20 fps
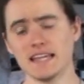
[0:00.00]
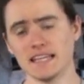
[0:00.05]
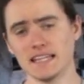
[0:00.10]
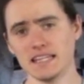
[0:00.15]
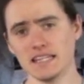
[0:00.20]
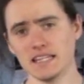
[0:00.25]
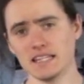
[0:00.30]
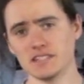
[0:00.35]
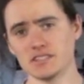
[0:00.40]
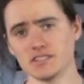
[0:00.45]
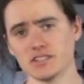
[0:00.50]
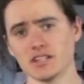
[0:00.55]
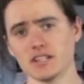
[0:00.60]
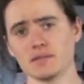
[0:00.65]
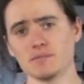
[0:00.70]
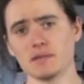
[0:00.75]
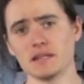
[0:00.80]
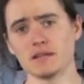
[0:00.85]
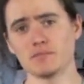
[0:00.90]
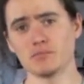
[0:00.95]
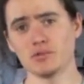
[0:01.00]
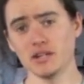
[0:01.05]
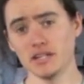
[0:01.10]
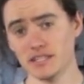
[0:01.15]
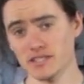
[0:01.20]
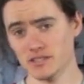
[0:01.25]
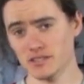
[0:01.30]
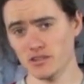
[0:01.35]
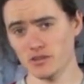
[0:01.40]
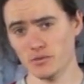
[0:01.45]
it's going to be a
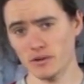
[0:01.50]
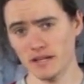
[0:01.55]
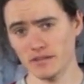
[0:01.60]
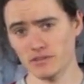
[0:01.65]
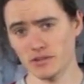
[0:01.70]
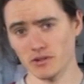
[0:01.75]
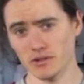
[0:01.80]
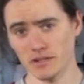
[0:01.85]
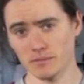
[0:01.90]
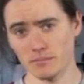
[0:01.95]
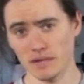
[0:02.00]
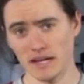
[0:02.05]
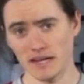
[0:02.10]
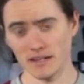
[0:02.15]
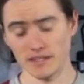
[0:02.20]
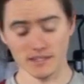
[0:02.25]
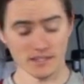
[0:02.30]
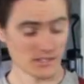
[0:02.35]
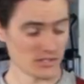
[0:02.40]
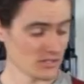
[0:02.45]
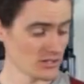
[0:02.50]
pretty slow way of going about it.